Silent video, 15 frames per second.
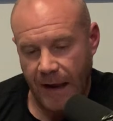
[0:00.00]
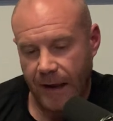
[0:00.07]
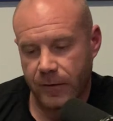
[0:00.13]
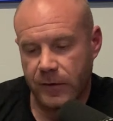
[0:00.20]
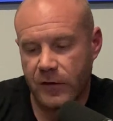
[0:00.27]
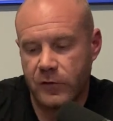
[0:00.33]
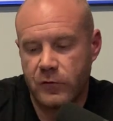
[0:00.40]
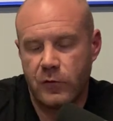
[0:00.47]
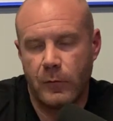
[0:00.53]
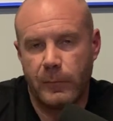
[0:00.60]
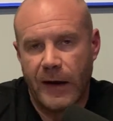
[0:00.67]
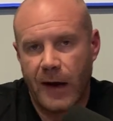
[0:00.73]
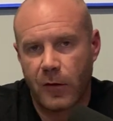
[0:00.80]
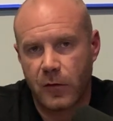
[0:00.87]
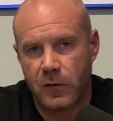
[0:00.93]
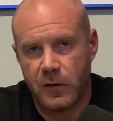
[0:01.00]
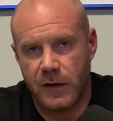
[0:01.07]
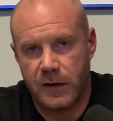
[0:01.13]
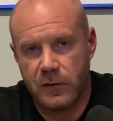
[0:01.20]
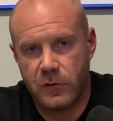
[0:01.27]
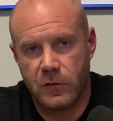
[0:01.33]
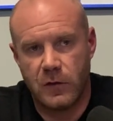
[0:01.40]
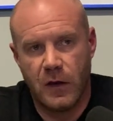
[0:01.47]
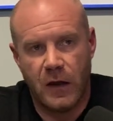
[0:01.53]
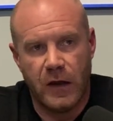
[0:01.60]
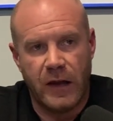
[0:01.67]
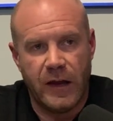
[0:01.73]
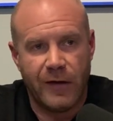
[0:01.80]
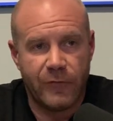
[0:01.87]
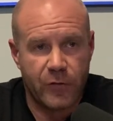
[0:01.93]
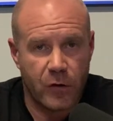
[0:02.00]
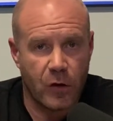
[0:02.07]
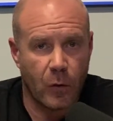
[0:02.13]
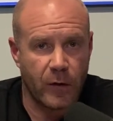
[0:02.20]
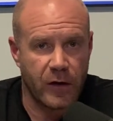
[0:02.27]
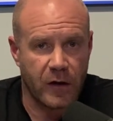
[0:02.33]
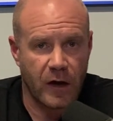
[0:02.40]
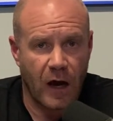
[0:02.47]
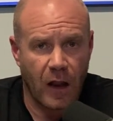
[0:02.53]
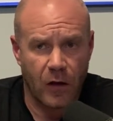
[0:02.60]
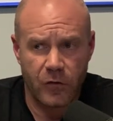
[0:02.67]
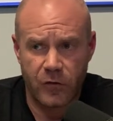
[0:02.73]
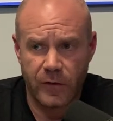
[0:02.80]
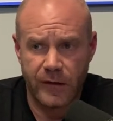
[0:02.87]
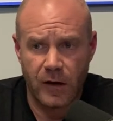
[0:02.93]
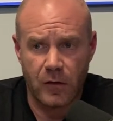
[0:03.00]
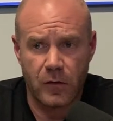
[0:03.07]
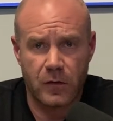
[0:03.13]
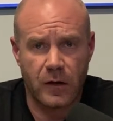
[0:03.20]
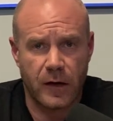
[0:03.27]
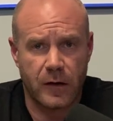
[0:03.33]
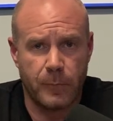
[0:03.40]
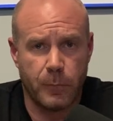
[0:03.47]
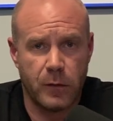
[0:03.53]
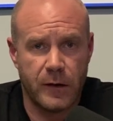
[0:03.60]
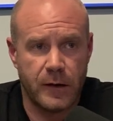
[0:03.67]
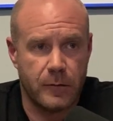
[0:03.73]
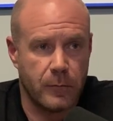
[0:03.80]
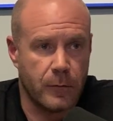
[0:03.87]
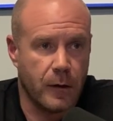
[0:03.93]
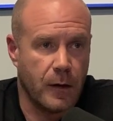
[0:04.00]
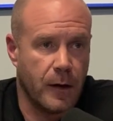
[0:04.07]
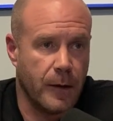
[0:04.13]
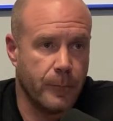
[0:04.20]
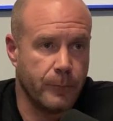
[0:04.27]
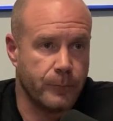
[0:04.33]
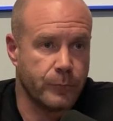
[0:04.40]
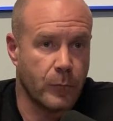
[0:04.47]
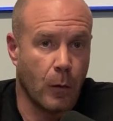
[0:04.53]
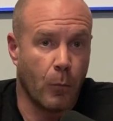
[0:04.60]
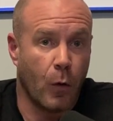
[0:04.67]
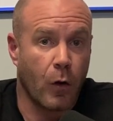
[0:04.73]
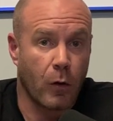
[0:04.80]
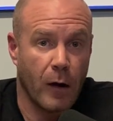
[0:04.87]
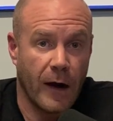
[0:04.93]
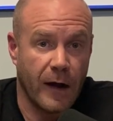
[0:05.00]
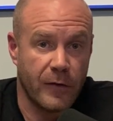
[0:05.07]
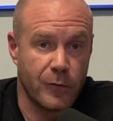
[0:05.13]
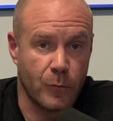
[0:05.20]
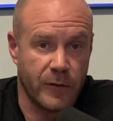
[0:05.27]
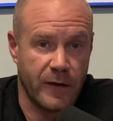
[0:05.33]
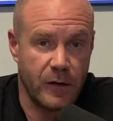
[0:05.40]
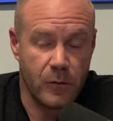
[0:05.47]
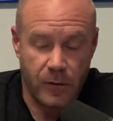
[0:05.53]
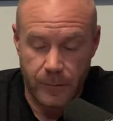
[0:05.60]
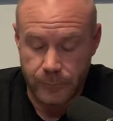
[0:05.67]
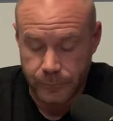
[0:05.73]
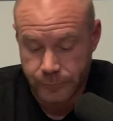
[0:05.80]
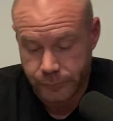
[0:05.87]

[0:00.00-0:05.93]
athletes do power cleans if they're going to college so they don't look like complete morons when they do it.